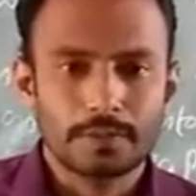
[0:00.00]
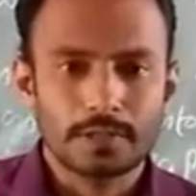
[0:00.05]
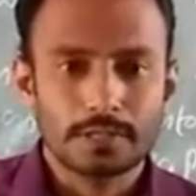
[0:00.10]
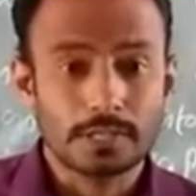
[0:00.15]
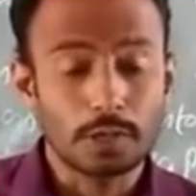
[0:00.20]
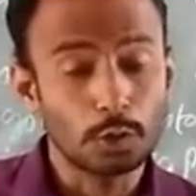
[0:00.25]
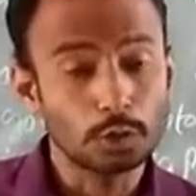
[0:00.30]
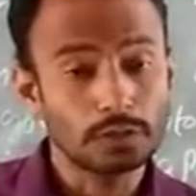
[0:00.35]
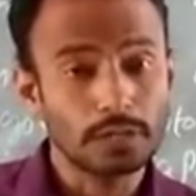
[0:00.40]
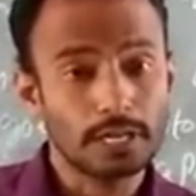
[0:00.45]

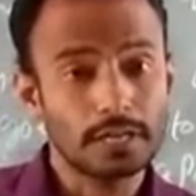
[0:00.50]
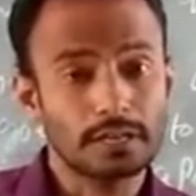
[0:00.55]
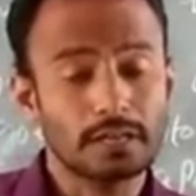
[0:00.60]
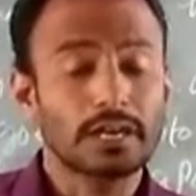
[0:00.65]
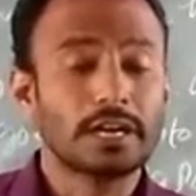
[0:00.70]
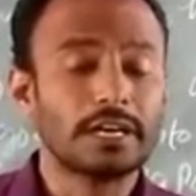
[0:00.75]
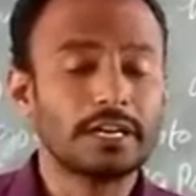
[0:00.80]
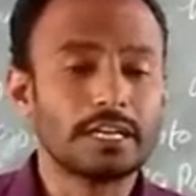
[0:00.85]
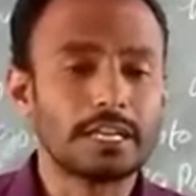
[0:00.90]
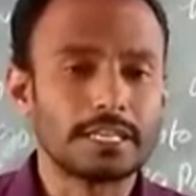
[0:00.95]
southern
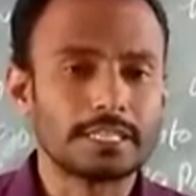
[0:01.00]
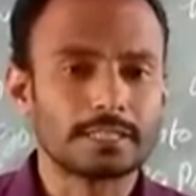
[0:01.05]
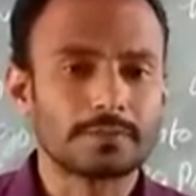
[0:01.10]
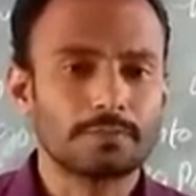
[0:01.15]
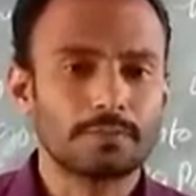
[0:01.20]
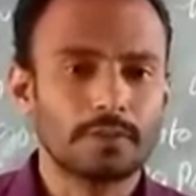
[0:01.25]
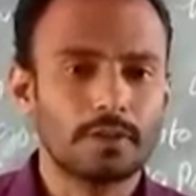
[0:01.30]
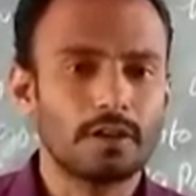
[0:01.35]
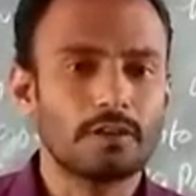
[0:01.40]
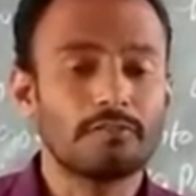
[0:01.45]
countries
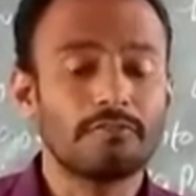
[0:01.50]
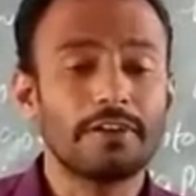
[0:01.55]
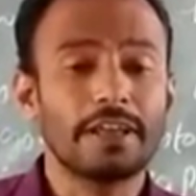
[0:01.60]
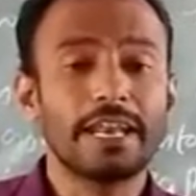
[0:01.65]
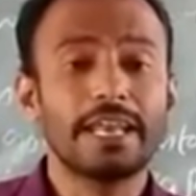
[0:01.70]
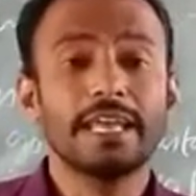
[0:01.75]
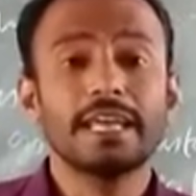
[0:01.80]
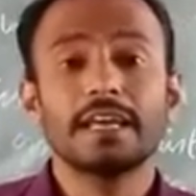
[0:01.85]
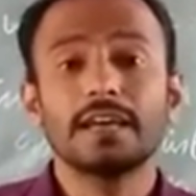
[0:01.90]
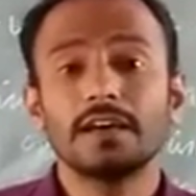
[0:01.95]
are
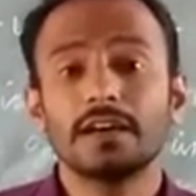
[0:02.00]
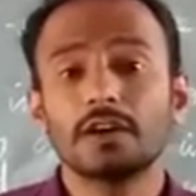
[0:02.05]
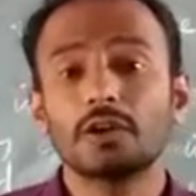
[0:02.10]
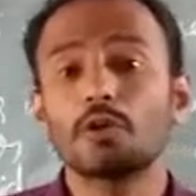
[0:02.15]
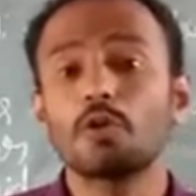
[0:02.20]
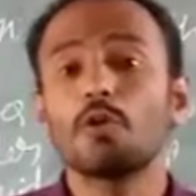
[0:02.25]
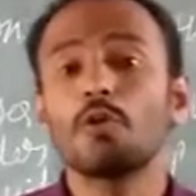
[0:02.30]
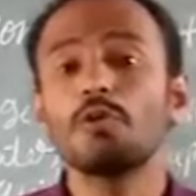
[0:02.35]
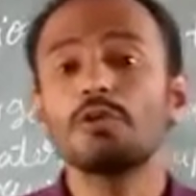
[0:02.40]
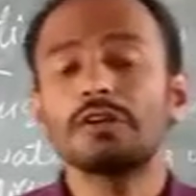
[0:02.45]
very
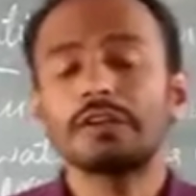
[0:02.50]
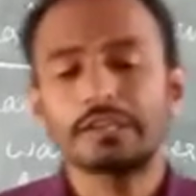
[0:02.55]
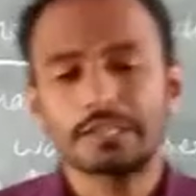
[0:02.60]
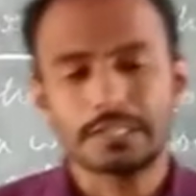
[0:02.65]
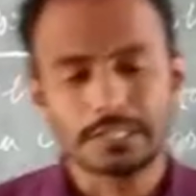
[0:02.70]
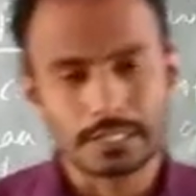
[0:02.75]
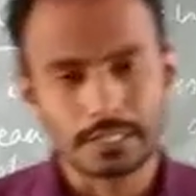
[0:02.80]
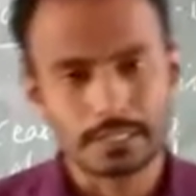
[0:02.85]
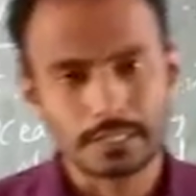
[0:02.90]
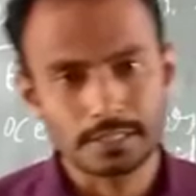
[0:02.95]
cold
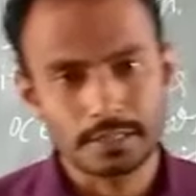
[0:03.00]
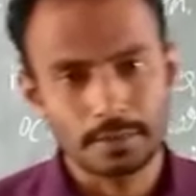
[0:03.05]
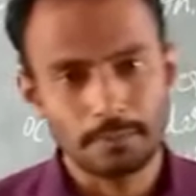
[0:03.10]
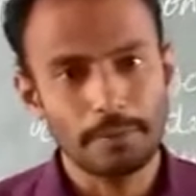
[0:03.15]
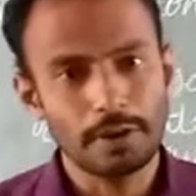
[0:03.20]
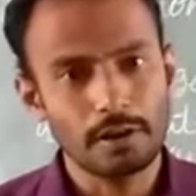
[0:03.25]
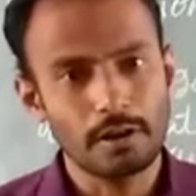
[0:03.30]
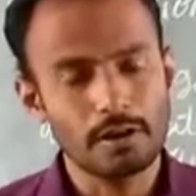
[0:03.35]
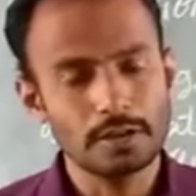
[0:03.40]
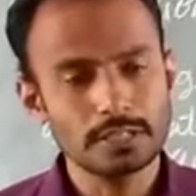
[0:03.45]
regions
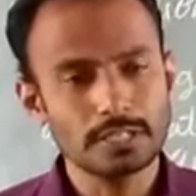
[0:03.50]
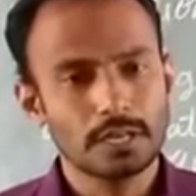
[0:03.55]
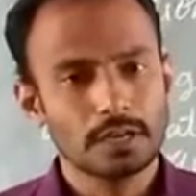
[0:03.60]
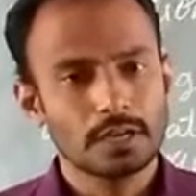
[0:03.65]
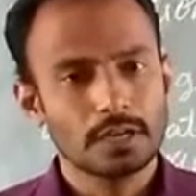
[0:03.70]
because